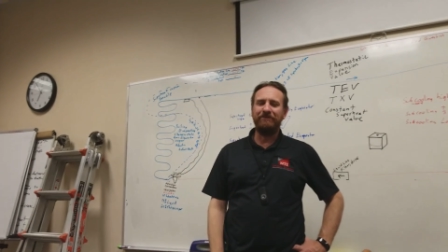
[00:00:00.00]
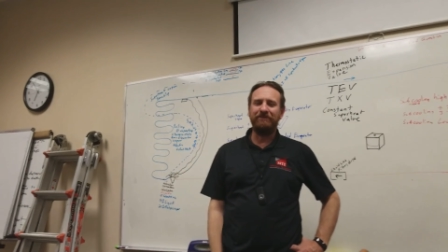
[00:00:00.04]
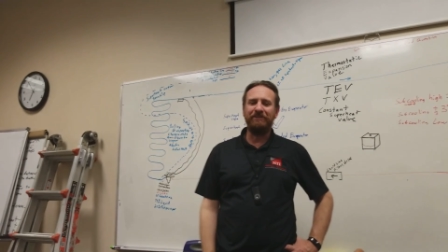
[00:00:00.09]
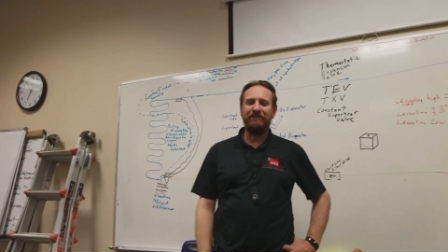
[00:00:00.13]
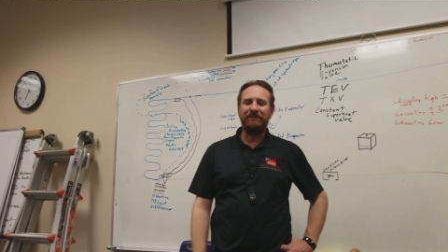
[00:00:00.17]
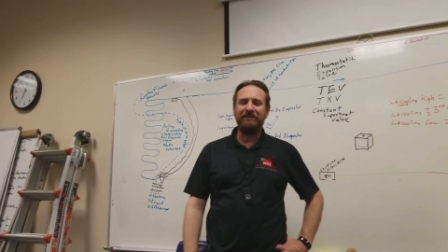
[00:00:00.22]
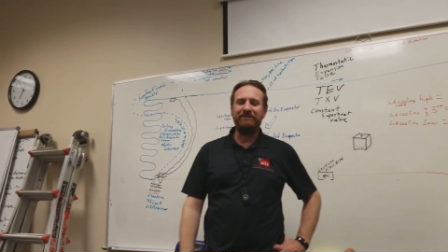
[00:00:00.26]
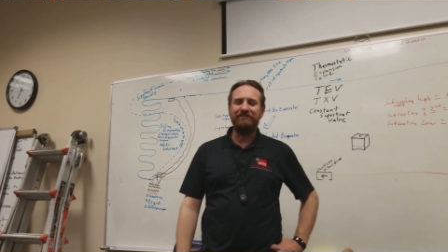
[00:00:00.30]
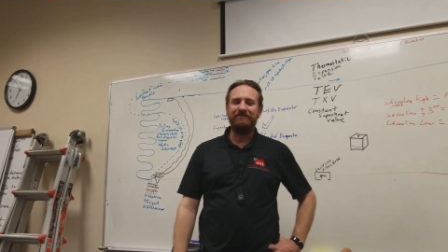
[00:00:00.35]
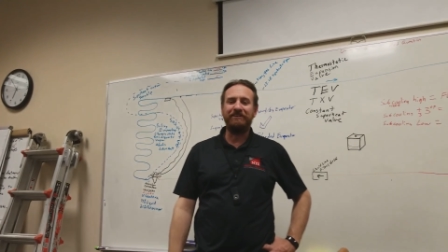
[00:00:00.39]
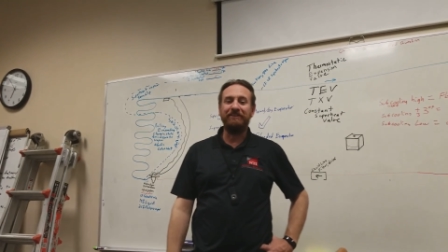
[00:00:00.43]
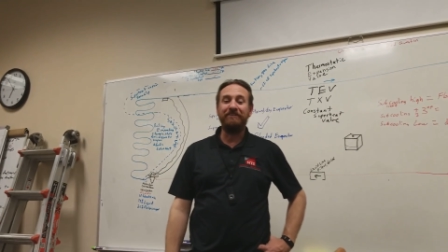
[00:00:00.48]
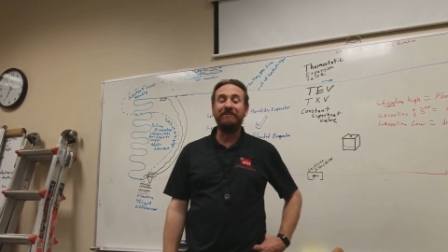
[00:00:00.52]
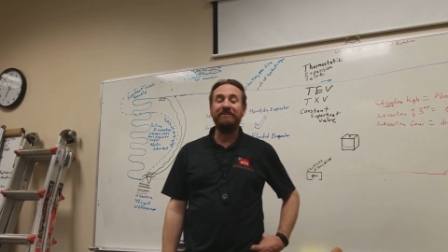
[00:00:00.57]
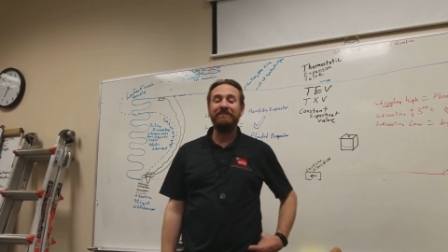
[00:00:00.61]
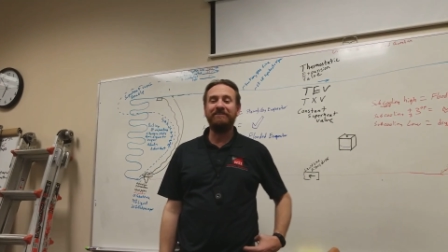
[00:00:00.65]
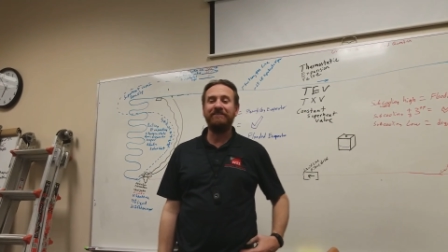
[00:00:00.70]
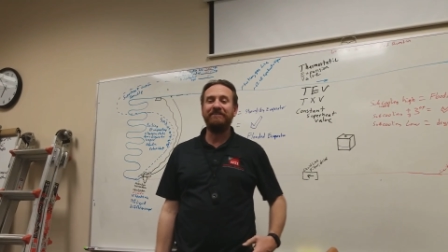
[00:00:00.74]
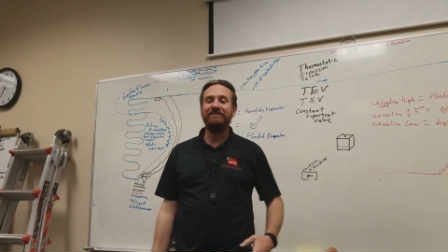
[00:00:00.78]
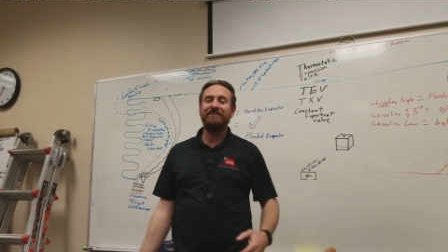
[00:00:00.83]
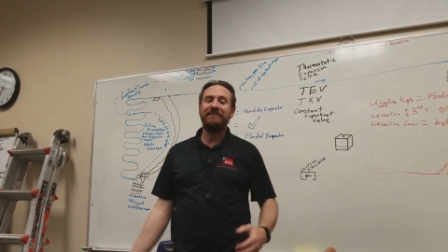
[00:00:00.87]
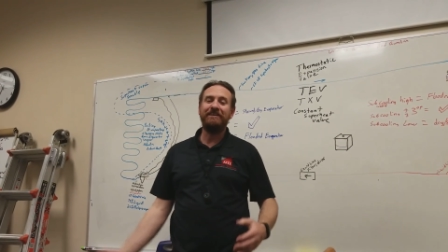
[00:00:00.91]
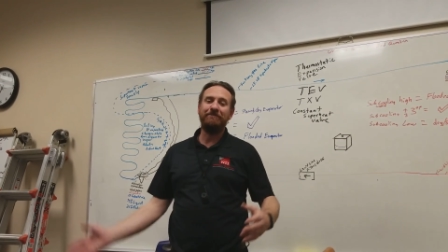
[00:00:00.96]
and a lot of stuff. He's
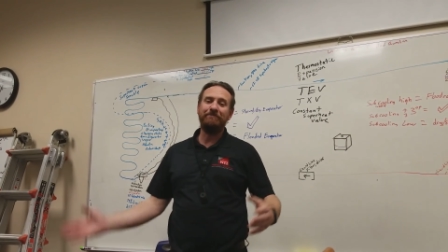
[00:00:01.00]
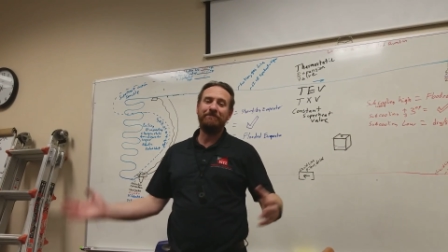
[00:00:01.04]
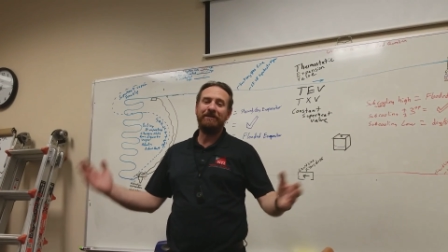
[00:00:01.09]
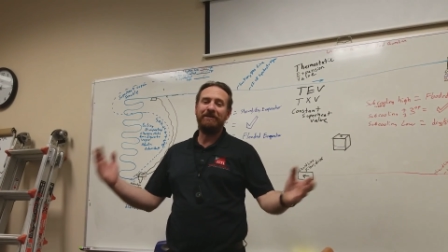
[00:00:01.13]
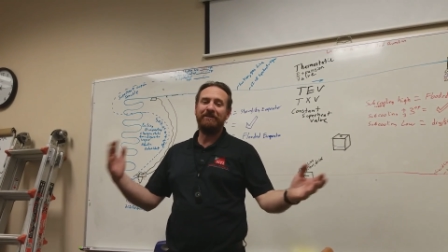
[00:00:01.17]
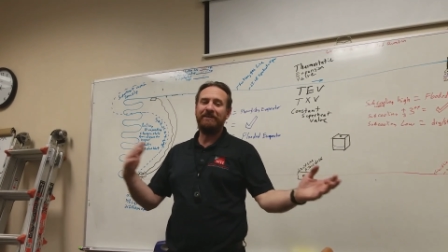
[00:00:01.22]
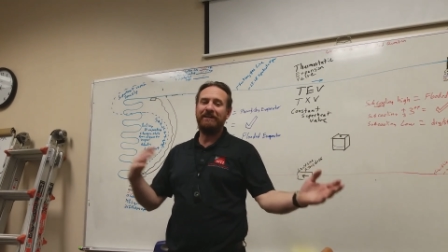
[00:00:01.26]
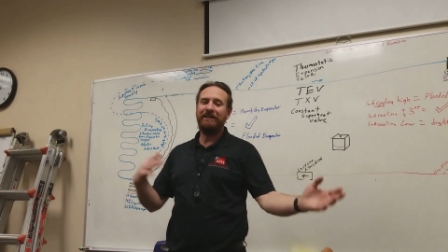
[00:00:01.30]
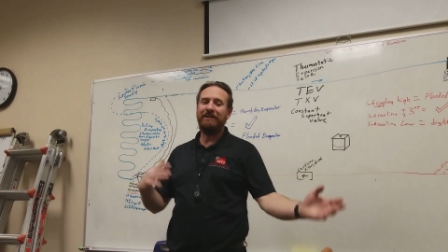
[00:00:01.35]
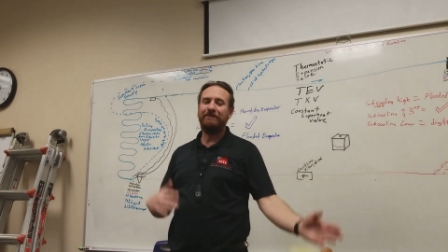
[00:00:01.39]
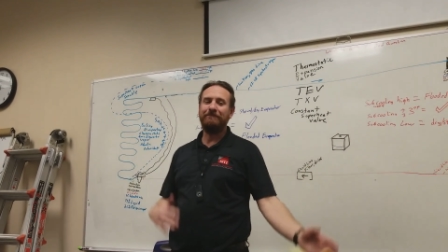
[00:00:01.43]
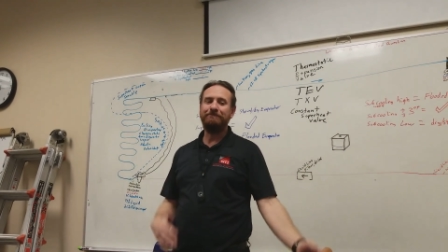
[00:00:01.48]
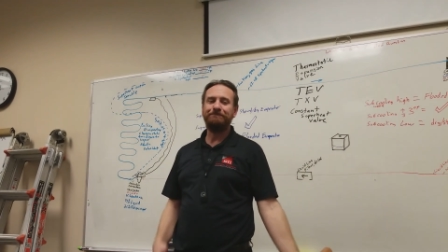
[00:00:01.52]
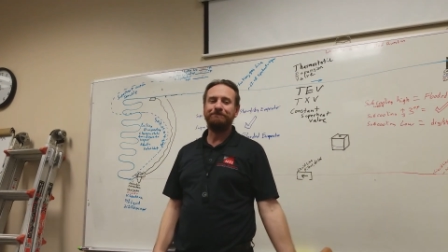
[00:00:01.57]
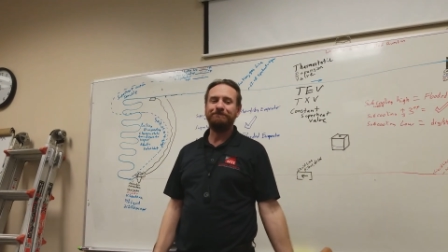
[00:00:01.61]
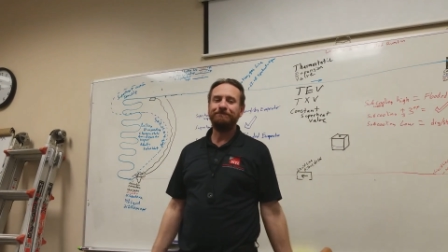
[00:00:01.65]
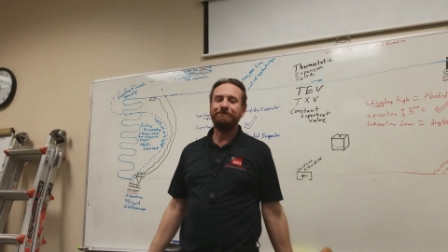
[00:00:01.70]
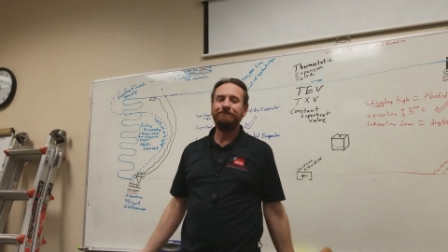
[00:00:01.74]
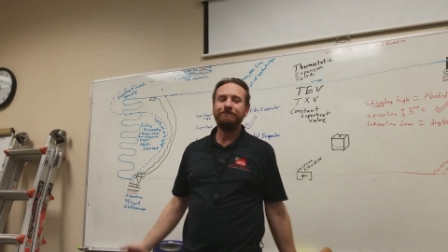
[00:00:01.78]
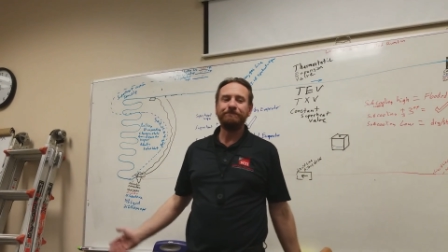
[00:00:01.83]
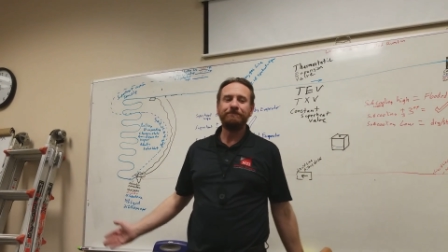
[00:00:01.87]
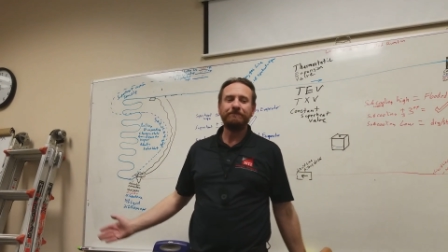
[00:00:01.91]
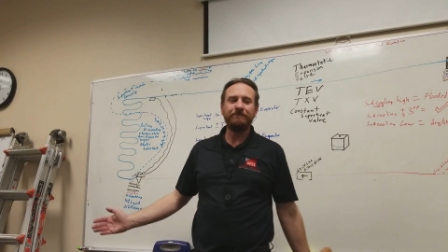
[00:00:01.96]
he's getting better now,
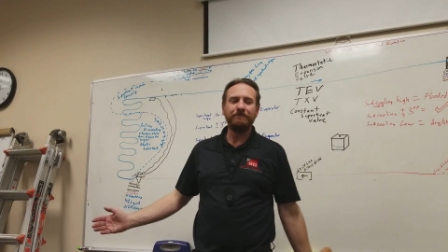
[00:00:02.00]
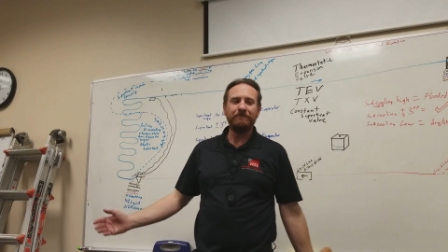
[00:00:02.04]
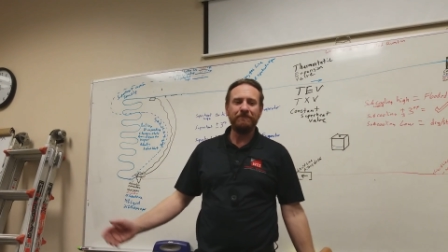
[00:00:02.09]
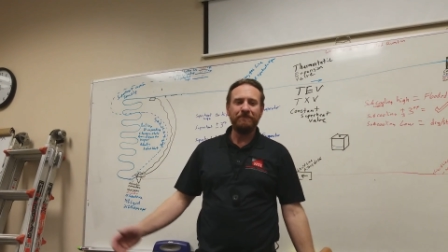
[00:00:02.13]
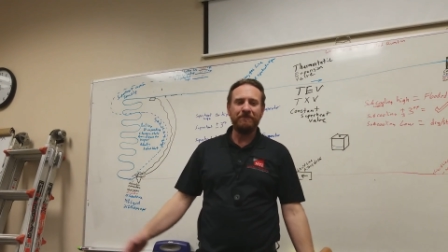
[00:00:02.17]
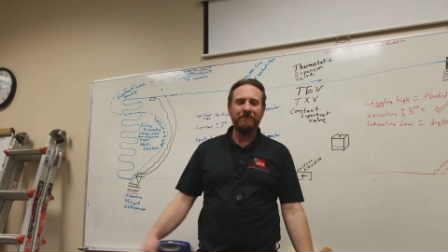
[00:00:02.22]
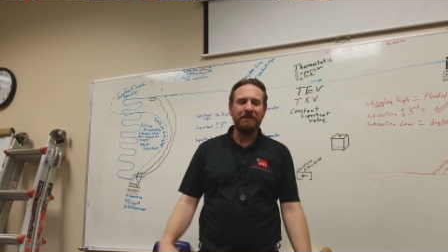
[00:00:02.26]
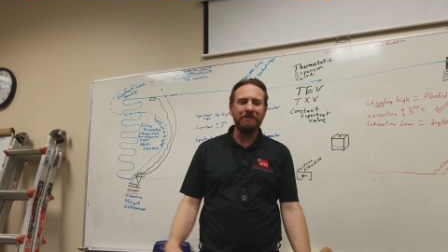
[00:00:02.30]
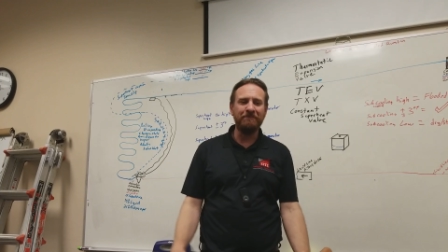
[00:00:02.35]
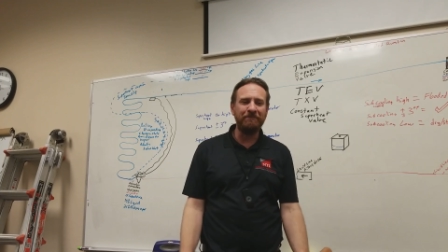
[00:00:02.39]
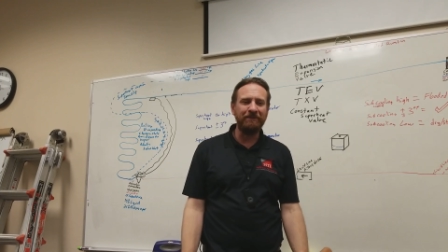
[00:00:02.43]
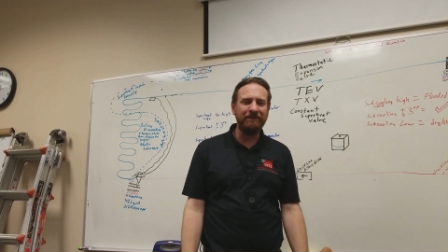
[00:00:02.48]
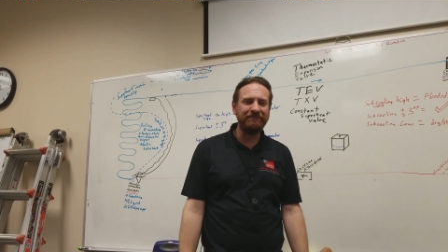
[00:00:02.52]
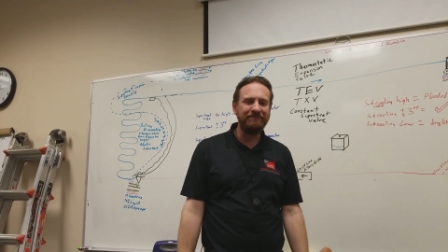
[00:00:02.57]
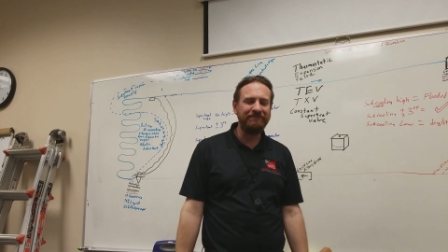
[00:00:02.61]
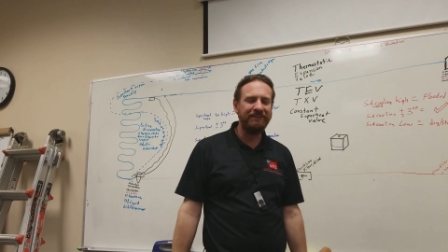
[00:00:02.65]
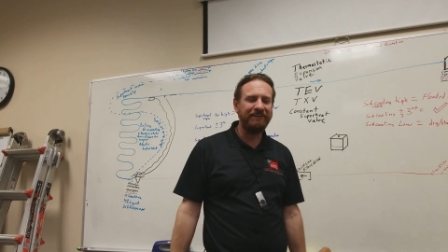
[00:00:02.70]
but